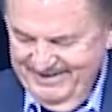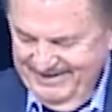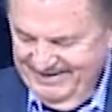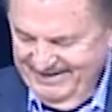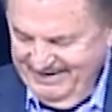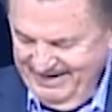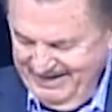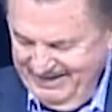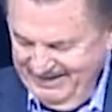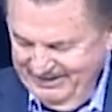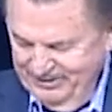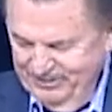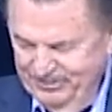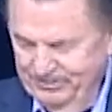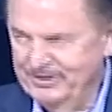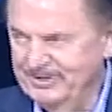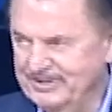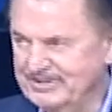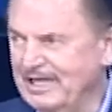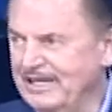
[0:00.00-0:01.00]

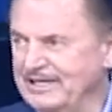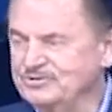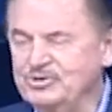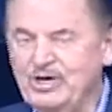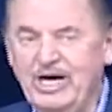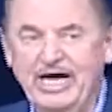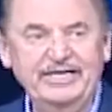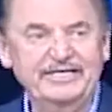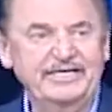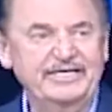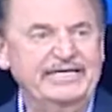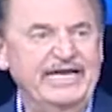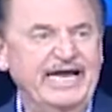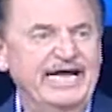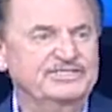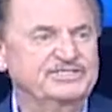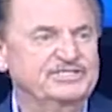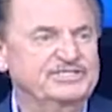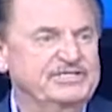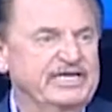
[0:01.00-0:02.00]
Hallelujah. It's like trying to
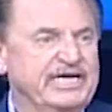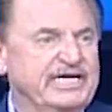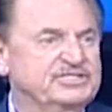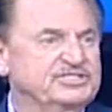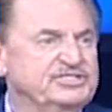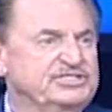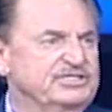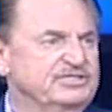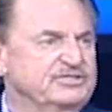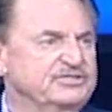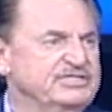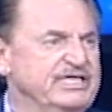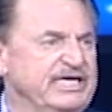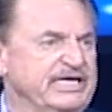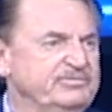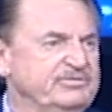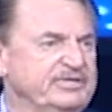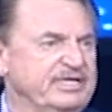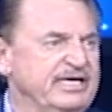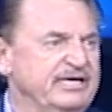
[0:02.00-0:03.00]
dance and stand still at the
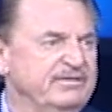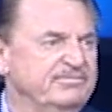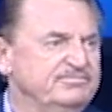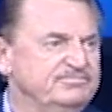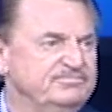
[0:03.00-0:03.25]
same time.